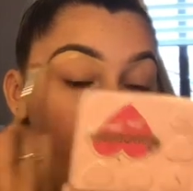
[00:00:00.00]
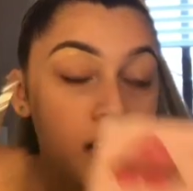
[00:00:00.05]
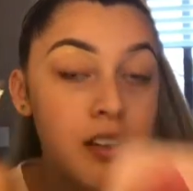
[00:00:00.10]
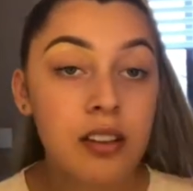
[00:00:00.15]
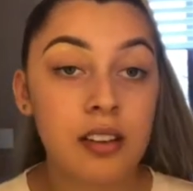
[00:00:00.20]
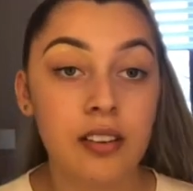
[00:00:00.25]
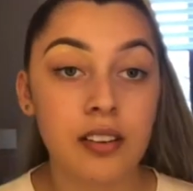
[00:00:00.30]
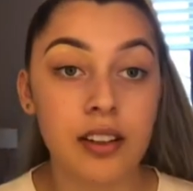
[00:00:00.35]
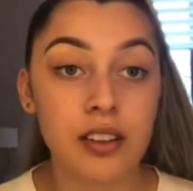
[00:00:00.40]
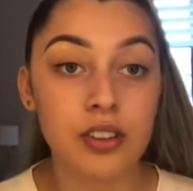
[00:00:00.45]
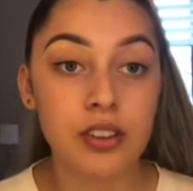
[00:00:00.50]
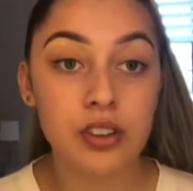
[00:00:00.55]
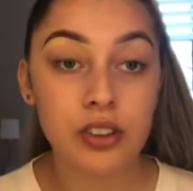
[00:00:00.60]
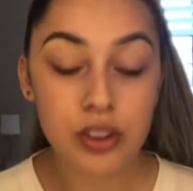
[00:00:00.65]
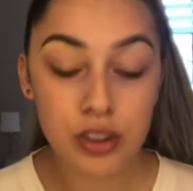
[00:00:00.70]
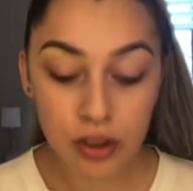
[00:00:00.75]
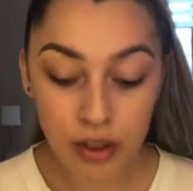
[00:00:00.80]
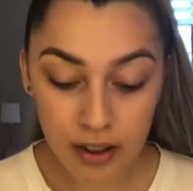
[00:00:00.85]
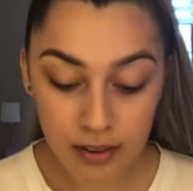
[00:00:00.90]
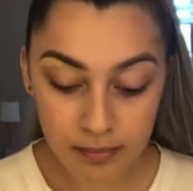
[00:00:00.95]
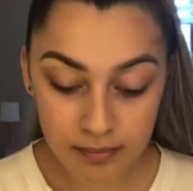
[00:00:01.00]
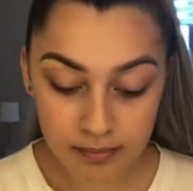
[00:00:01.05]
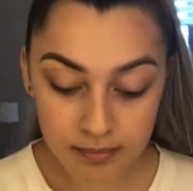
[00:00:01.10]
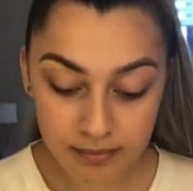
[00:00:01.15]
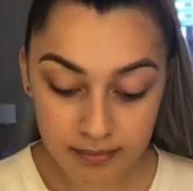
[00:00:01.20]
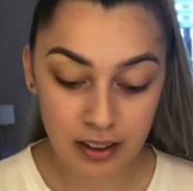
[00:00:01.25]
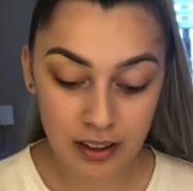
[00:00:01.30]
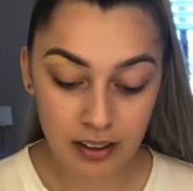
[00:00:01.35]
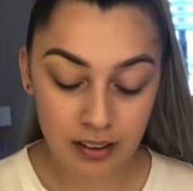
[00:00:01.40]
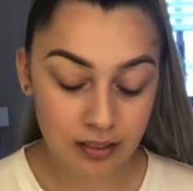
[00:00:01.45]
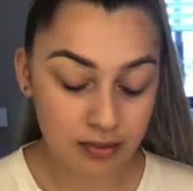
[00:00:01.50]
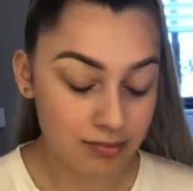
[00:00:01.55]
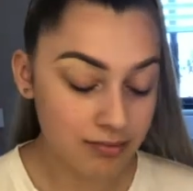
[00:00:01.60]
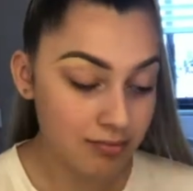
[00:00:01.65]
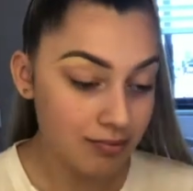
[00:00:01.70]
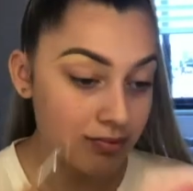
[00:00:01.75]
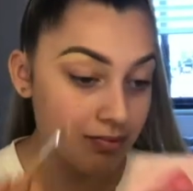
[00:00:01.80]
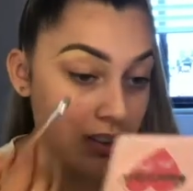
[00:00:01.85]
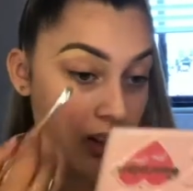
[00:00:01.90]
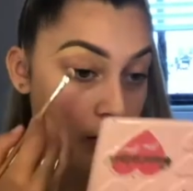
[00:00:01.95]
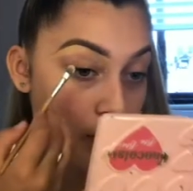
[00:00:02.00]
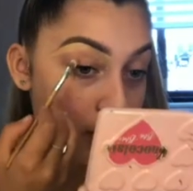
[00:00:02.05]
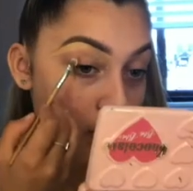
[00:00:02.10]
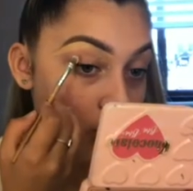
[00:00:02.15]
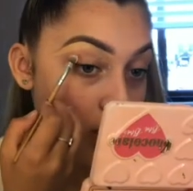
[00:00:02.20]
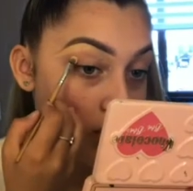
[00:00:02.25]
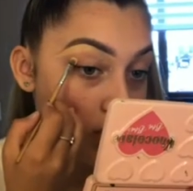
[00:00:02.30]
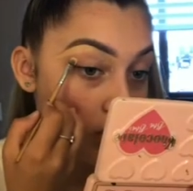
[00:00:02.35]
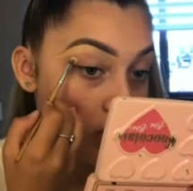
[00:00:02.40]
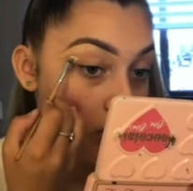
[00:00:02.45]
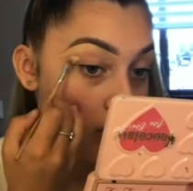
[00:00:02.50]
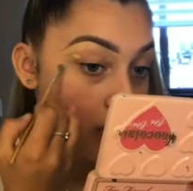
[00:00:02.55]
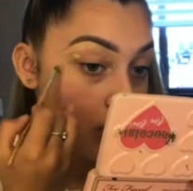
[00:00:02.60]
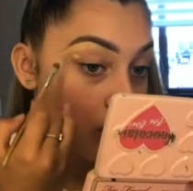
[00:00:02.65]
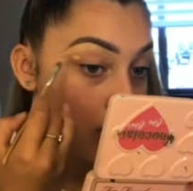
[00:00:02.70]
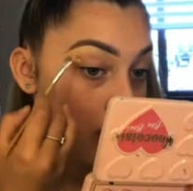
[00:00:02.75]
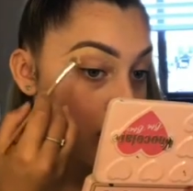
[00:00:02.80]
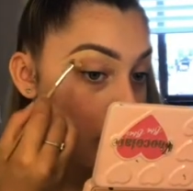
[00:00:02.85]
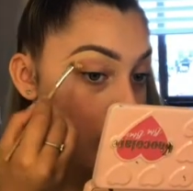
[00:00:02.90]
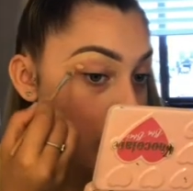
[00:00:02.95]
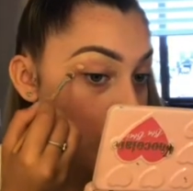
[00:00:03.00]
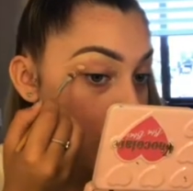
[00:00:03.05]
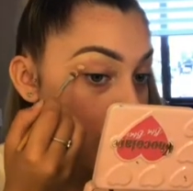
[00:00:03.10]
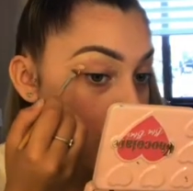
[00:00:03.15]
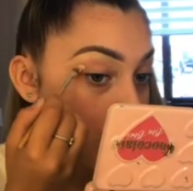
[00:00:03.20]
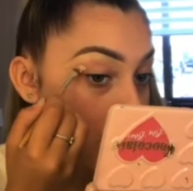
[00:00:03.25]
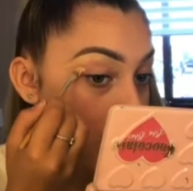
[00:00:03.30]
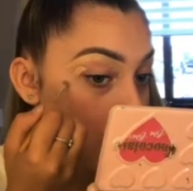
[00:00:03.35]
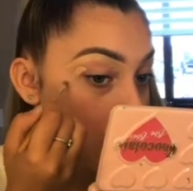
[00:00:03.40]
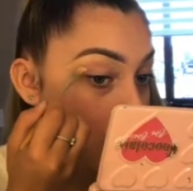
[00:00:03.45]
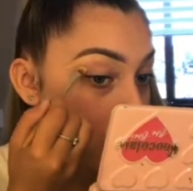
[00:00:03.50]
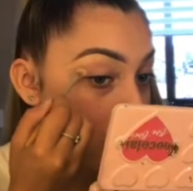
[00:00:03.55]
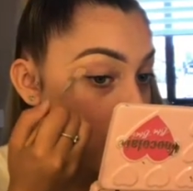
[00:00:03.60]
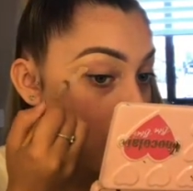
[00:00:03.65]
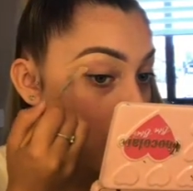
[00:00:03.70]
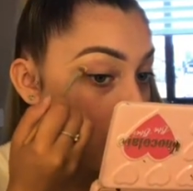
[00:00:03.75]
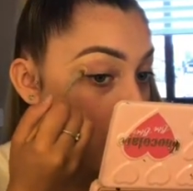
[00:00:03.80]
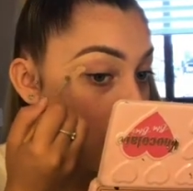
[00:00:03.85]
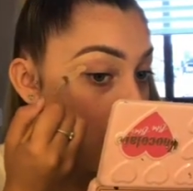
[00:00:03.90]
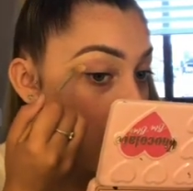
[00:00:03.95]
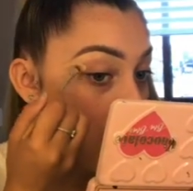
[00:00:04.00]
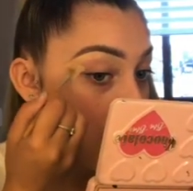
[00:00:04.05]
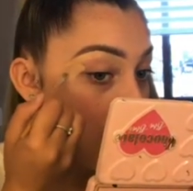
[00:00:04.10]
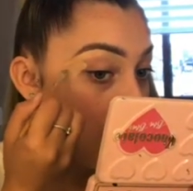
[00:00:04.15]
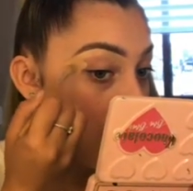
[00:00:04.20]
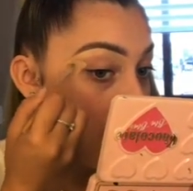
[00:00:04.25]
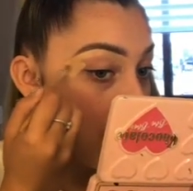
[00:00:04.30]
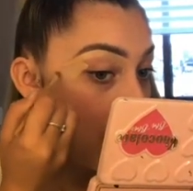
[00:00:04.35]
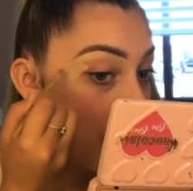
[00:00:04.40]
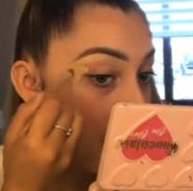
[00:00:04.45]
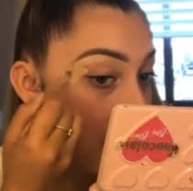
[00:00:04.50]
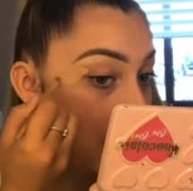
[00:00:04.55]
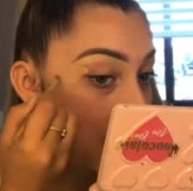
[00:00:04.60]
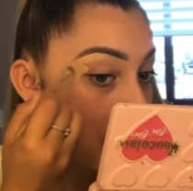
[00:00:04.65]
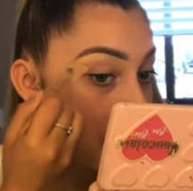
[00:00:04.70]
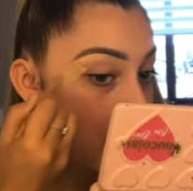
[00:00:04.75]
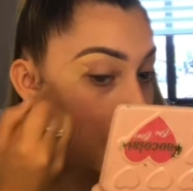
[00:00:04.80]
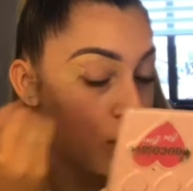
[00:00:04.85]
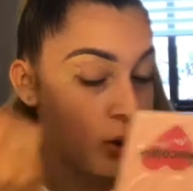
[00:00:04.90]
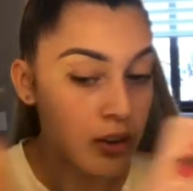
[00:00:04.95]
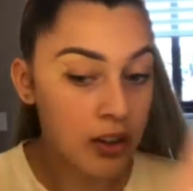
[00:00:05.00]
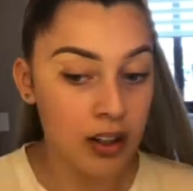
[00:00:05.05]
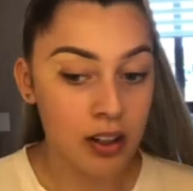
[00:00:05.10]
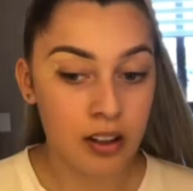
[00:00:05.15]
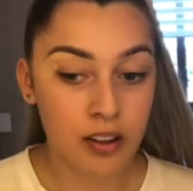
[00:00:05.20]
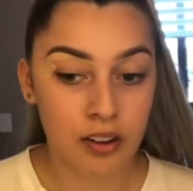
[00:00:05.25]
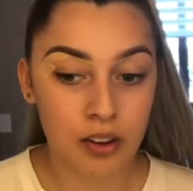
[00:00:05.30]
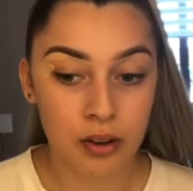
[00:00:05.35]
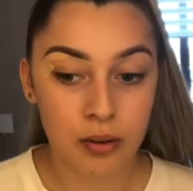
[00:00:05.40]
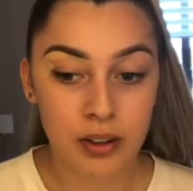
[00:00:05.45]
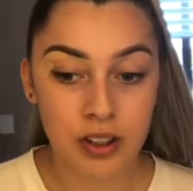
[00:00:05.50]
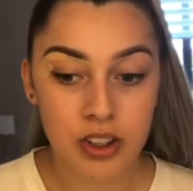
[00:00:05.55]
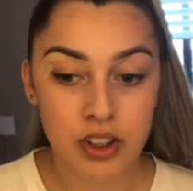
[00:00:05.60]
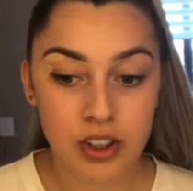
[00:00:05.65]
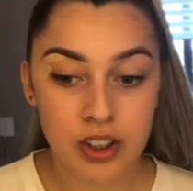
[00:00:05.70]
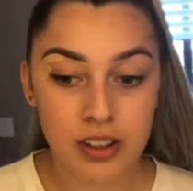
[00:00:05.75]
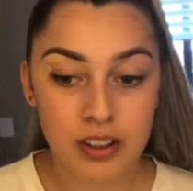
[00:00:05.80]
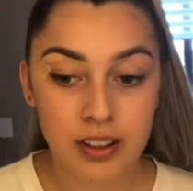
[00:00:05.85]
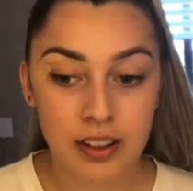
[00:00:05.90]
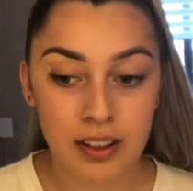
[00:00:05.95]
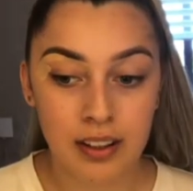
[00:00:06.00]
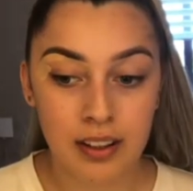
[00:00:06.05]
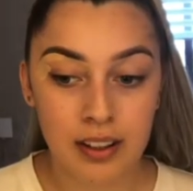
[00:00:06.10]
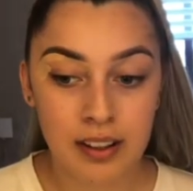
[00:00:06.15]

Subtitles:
let's just do it. I wish I had just started it sooner. And that takes me on to another question, like,